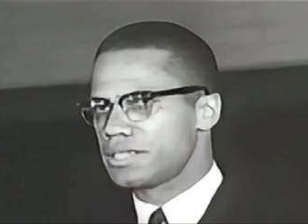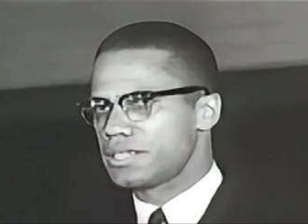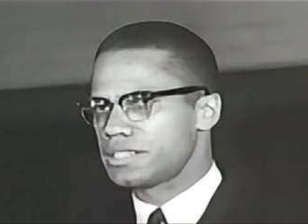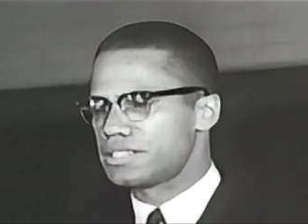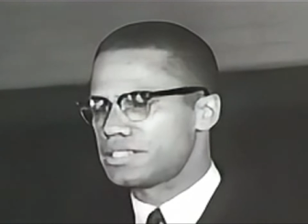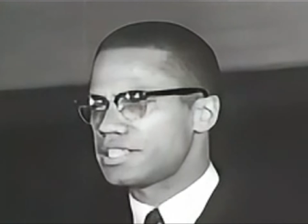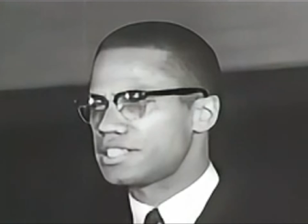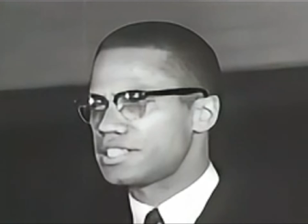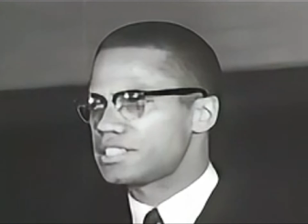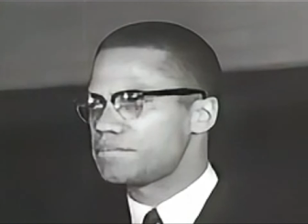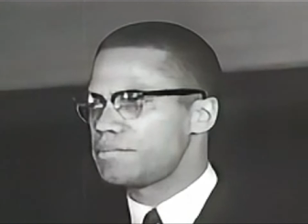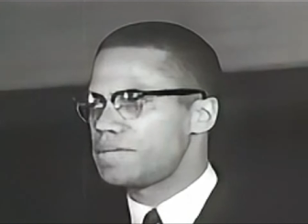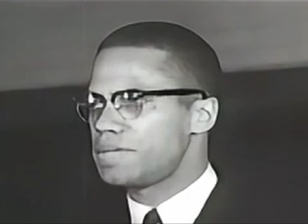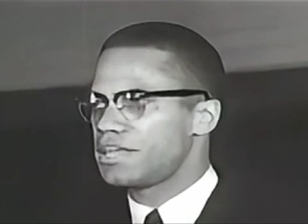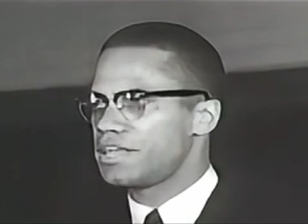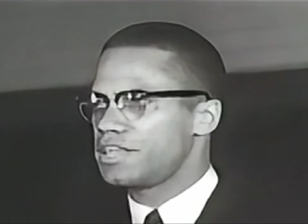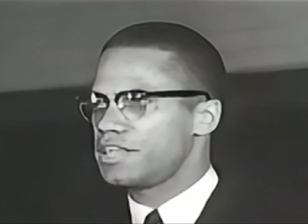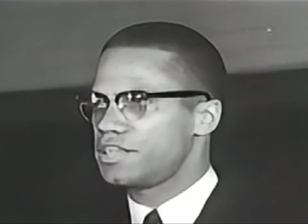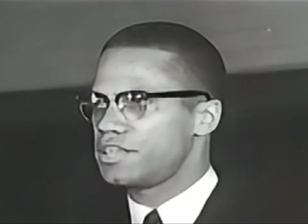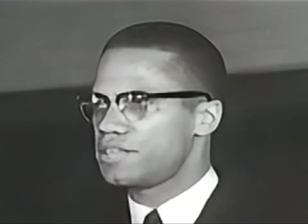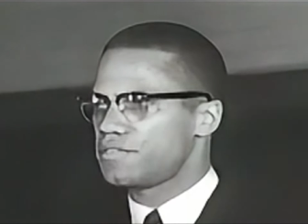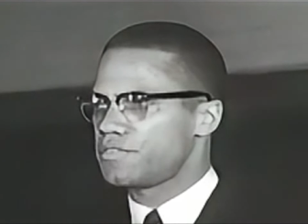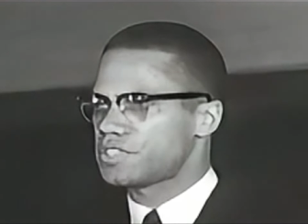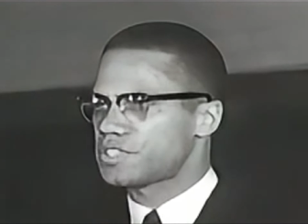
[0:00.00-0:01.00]
It doesn't make
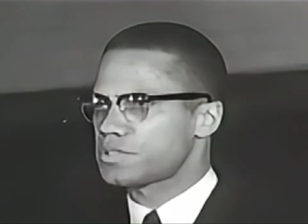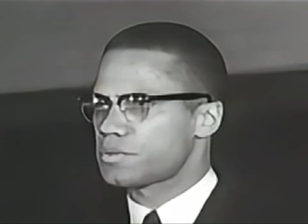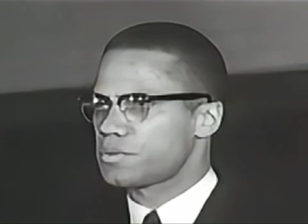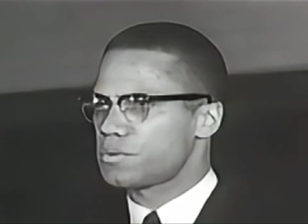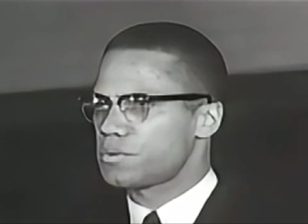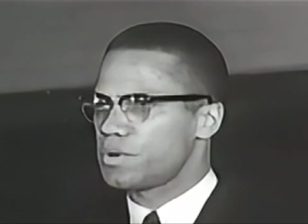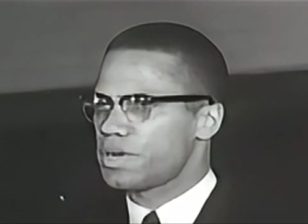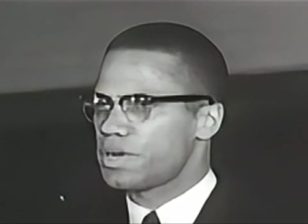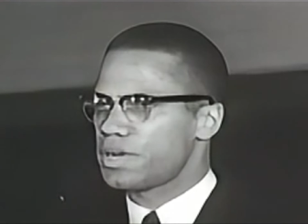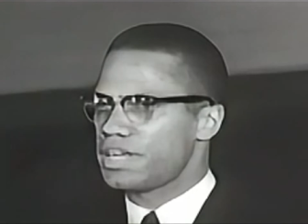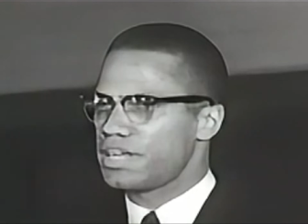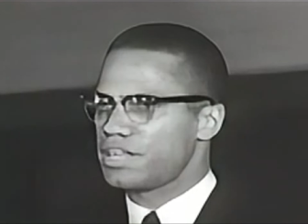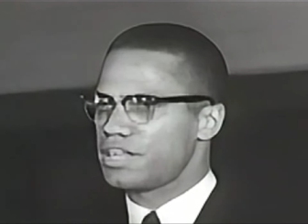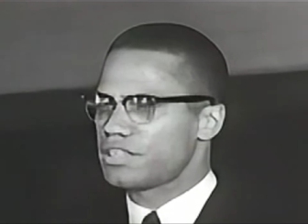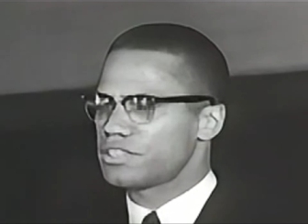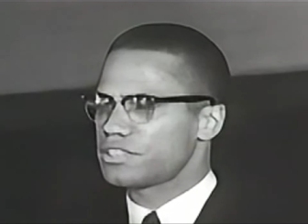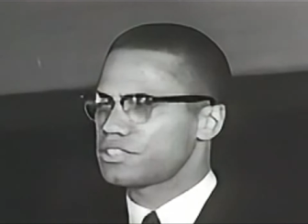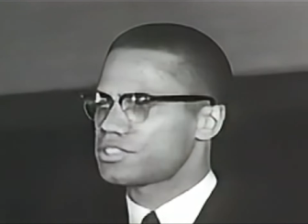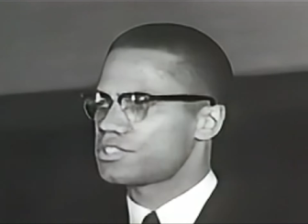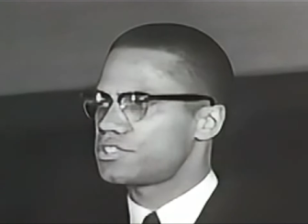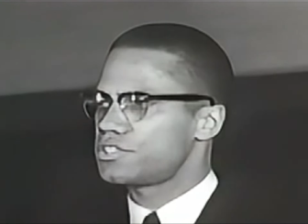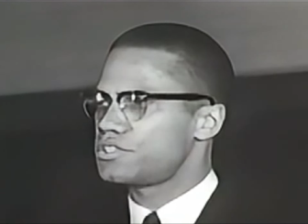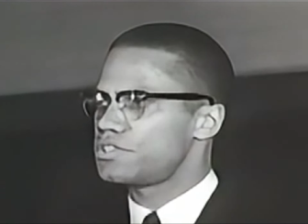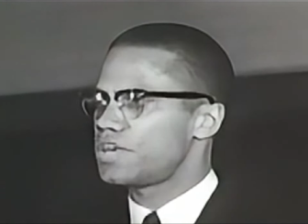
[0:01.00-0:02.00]
any difference what
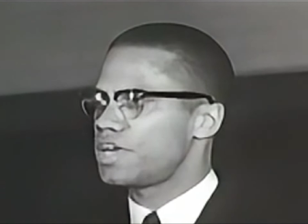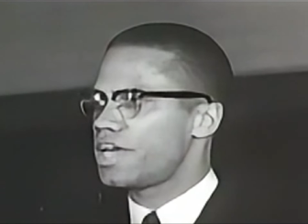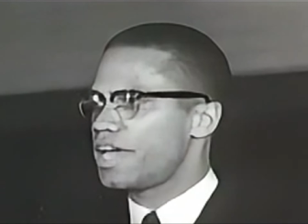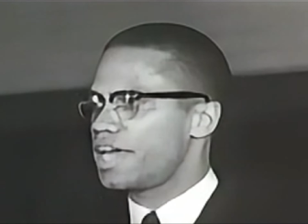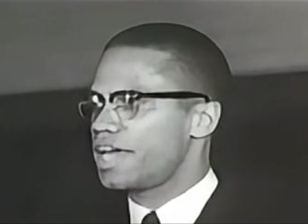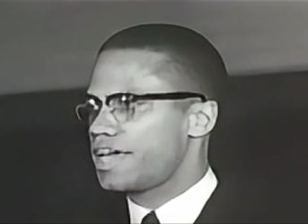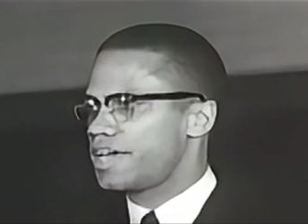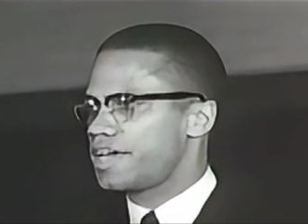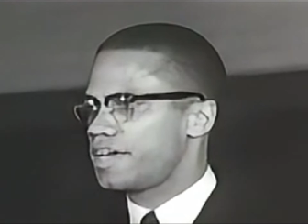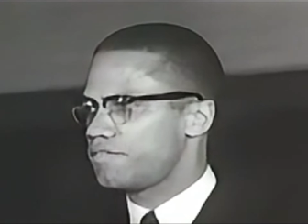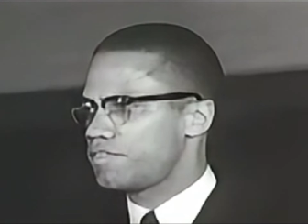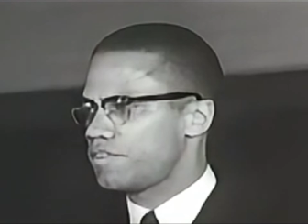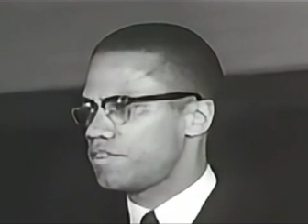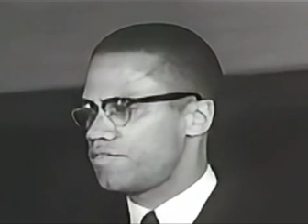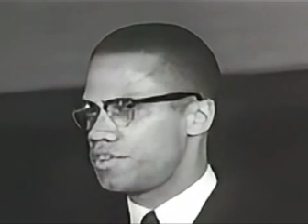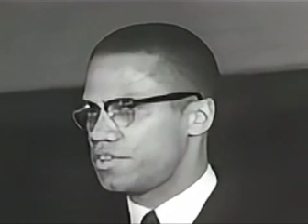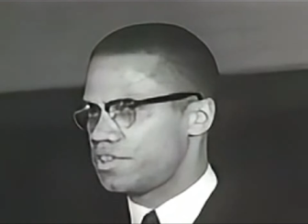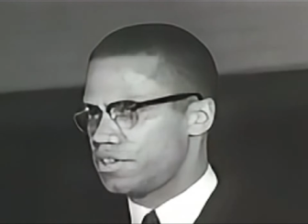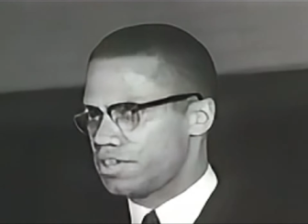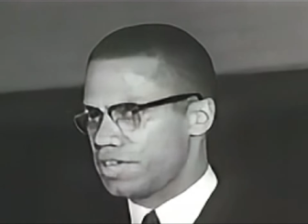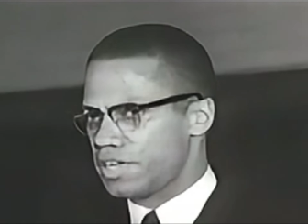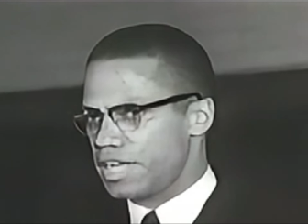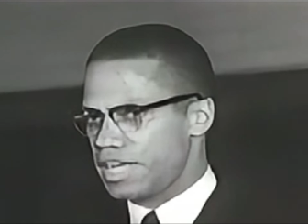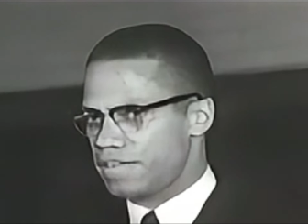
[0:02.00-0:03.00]
else you have. If
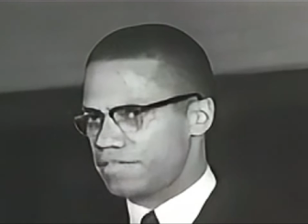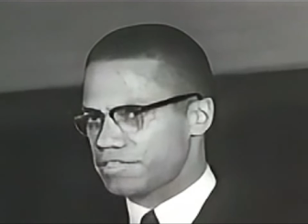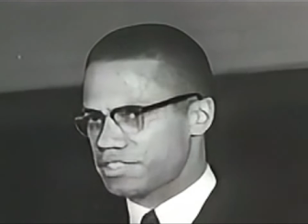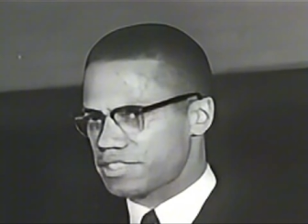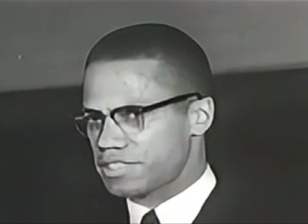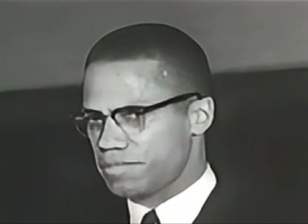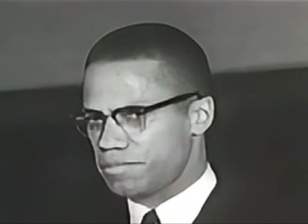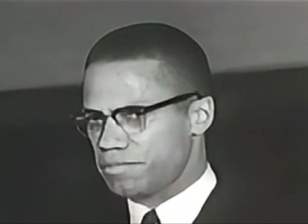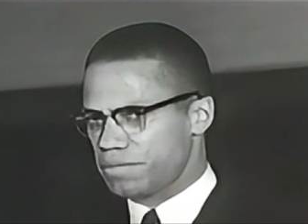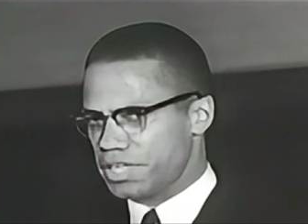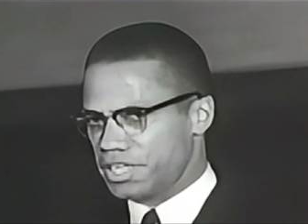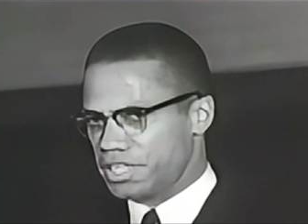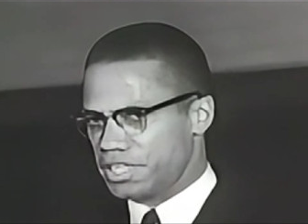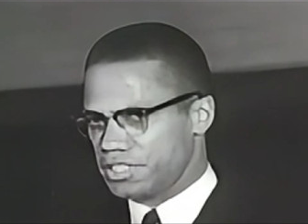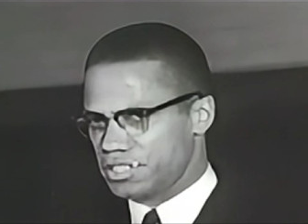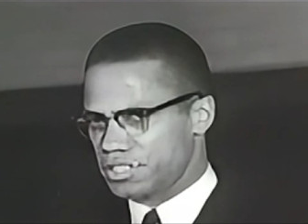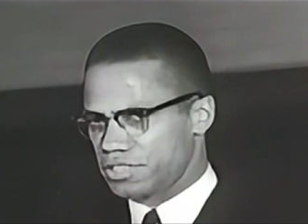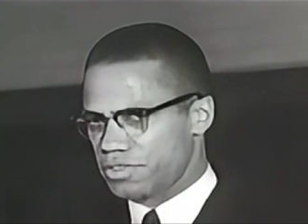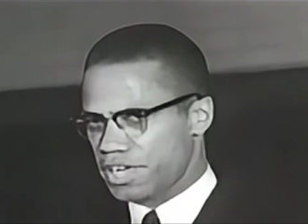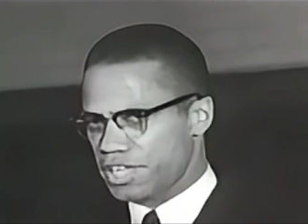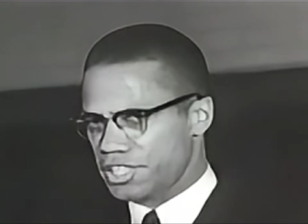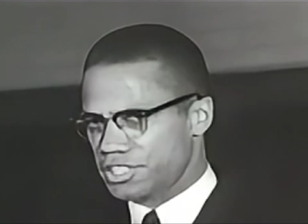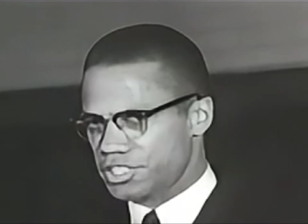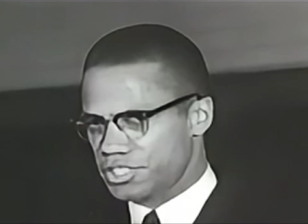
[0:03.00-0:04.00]
you don't have some place
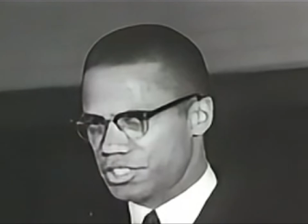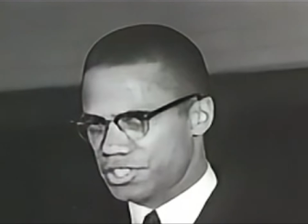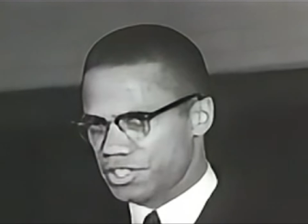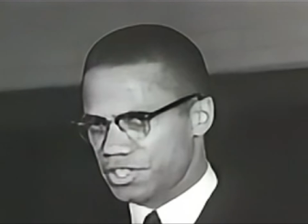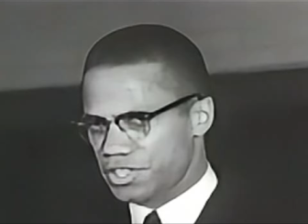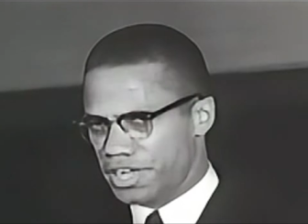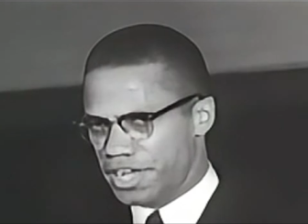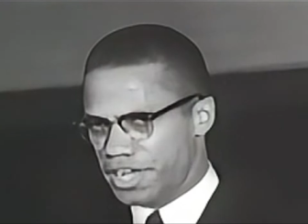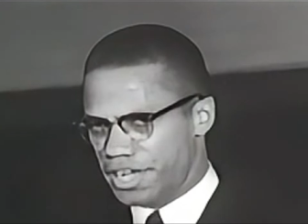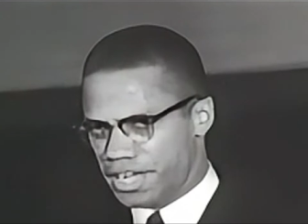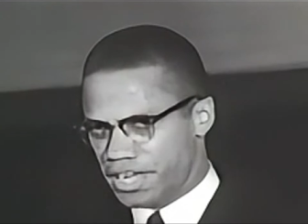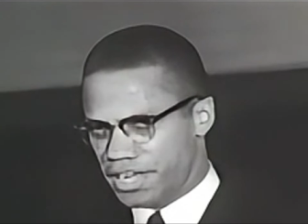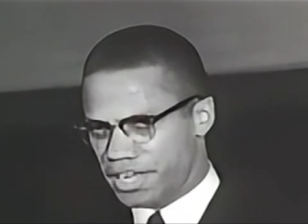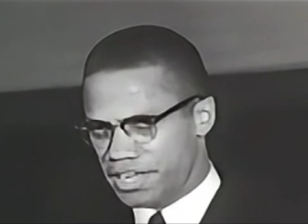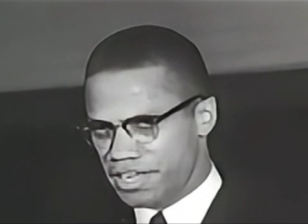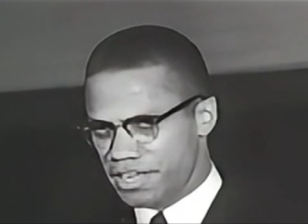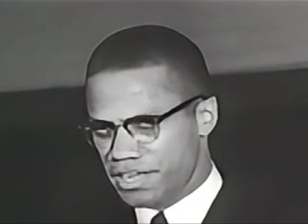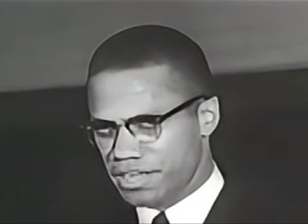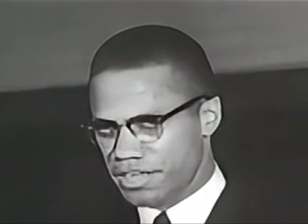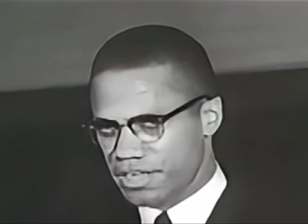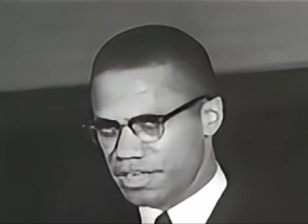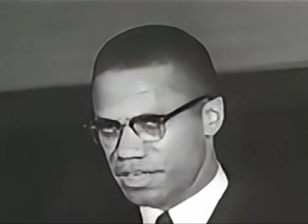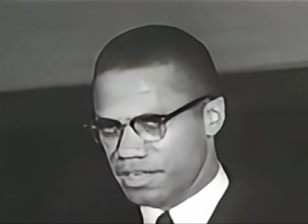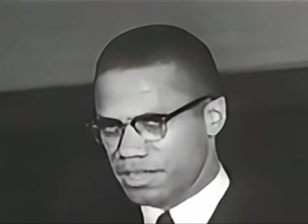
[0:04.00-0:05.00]
to rest your head,
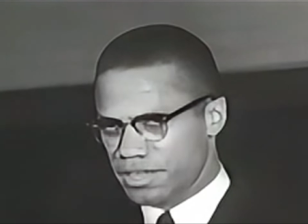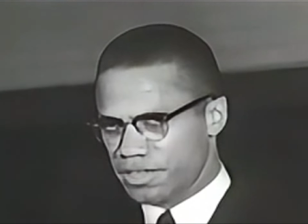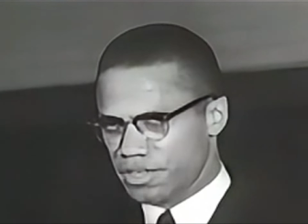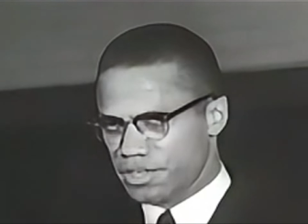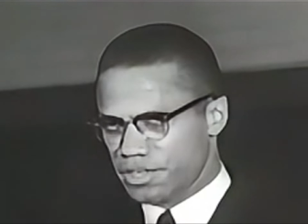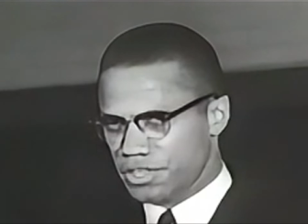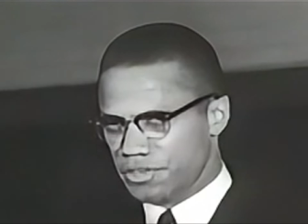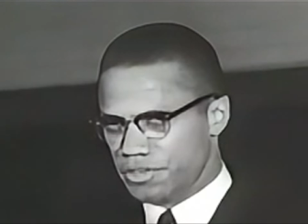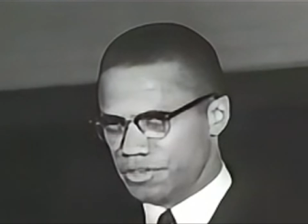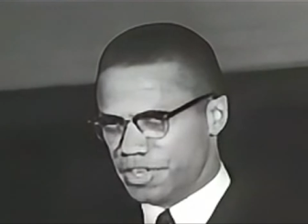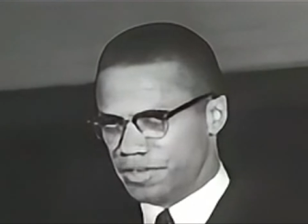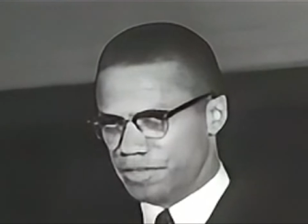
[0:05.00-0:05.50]
you're